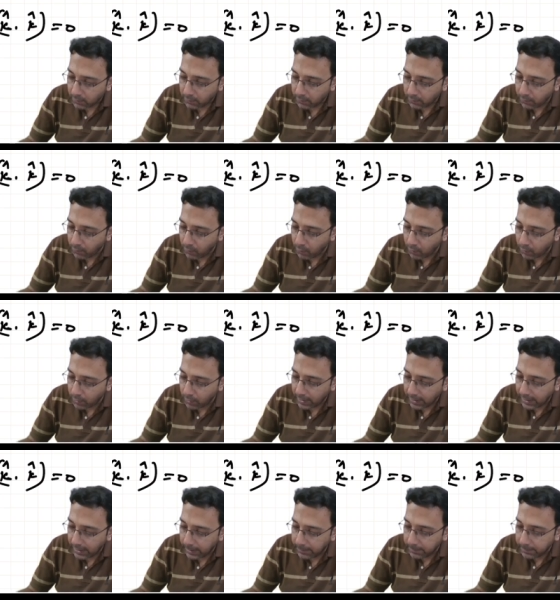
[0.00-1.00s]

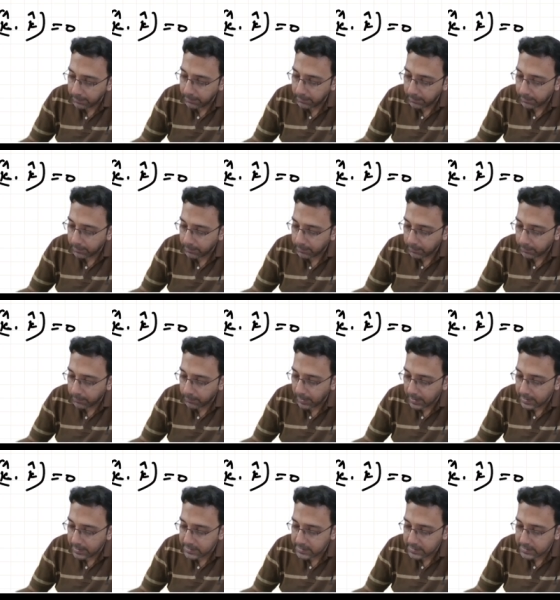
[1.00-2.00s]
4m
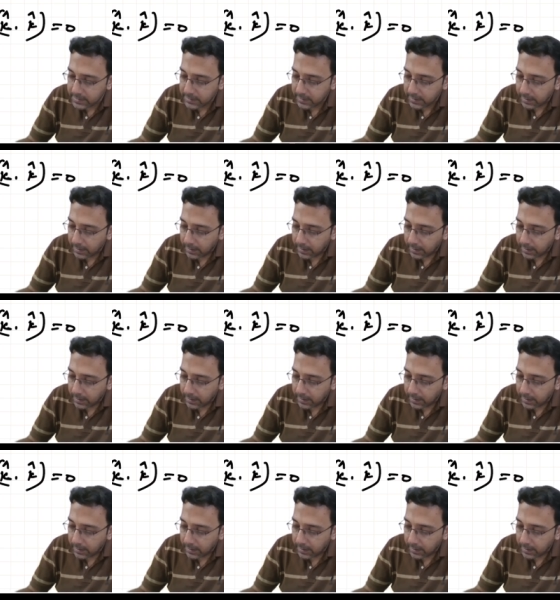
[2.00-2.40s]
plus